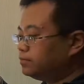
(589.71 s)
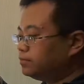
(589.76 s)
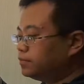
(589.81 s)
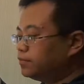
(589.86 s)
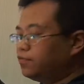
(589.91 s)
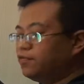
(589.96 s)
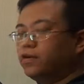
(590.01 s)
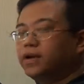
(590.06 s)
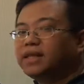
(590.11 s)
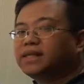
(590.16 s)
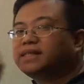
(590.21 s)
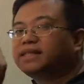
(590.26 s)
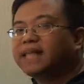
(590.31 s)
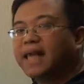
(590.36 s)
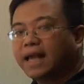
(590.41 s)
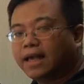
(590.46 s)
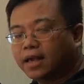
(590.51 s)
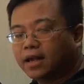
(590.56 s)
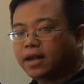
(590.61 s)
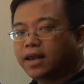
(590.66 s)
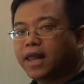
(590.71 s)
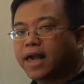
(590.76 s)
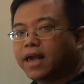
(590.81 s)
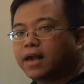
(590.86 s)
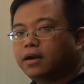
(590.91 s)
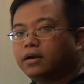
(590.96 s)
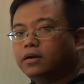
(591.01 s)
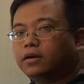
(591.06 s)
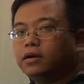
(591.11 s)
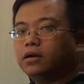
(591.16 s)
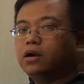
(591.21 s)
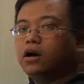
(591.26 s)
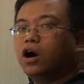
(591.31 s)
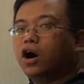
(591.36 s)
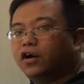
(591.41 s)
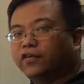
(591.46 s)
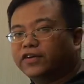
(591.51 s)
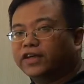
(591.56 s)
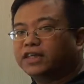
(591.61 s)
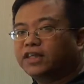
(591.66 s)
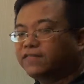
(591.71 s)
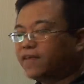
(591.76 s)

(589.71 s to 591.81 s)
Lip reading: for the second layer of the